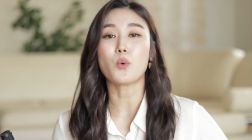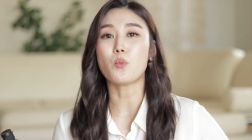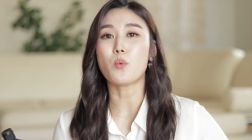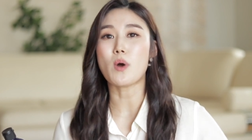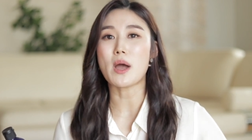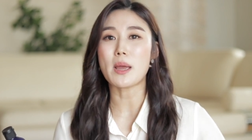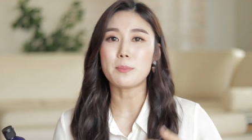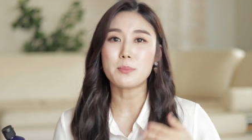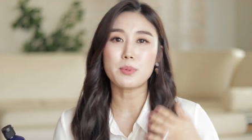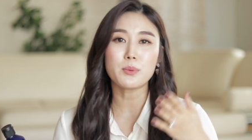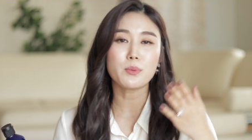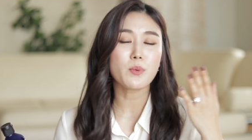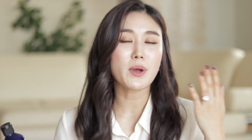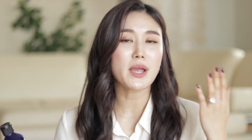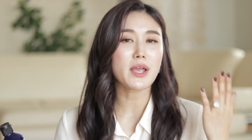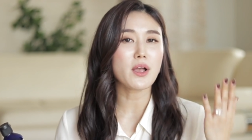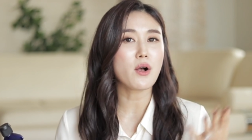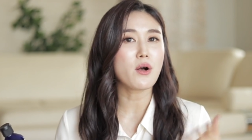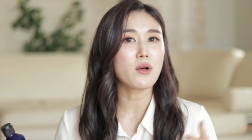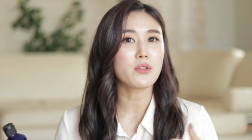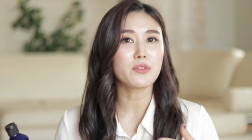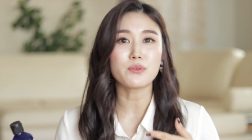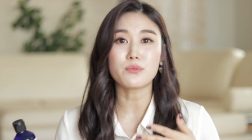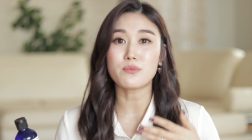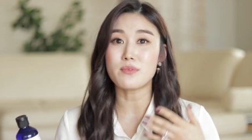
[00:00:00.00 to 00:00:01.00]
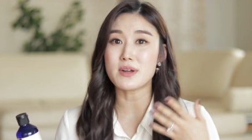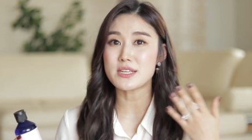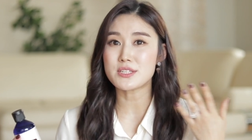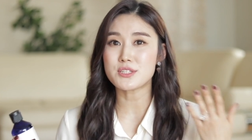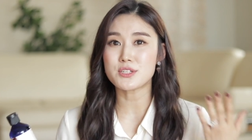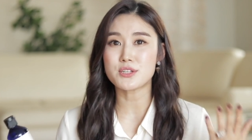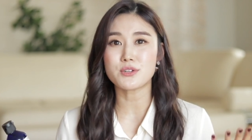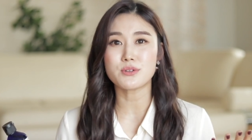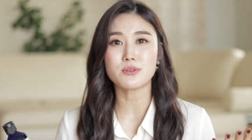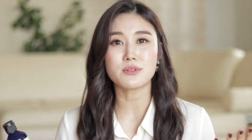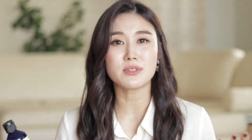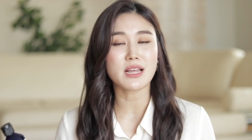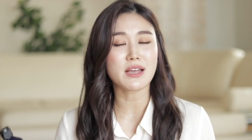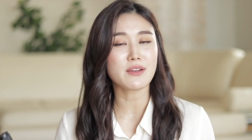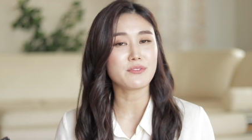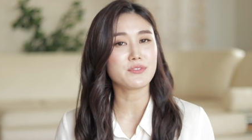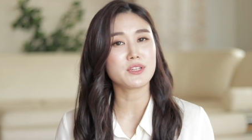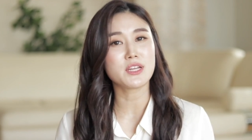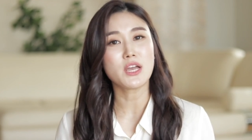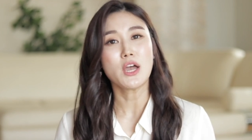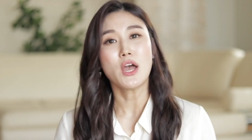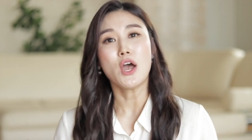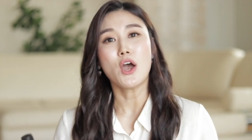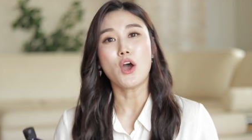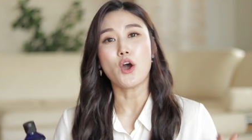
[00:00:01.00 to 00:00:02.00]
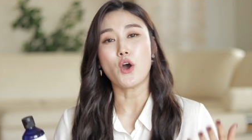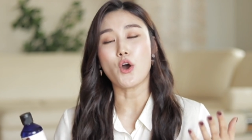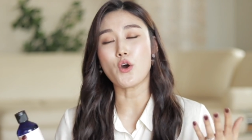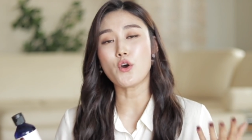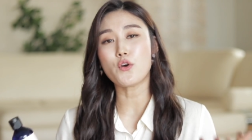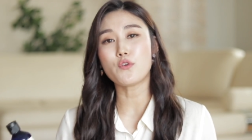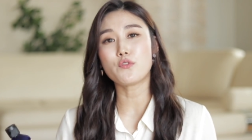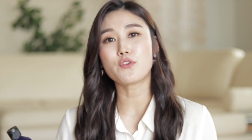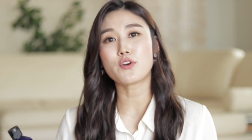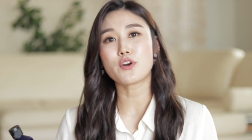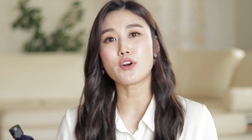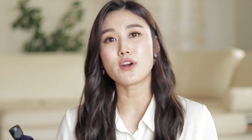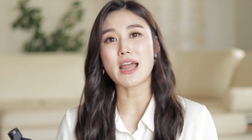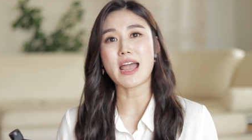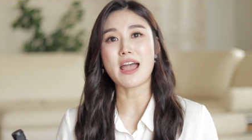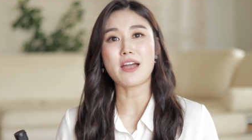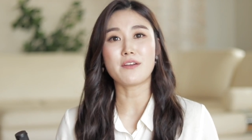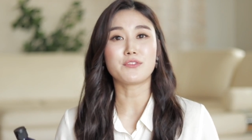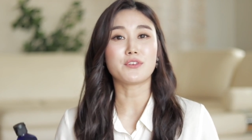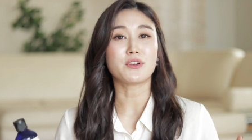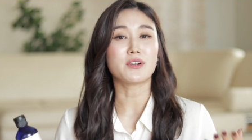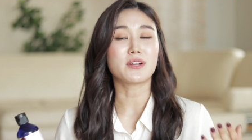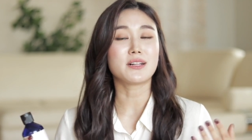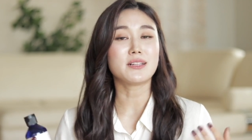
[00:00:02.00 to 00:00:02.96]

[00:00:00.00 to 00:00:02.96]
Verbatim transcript: wipe away all the residue left over after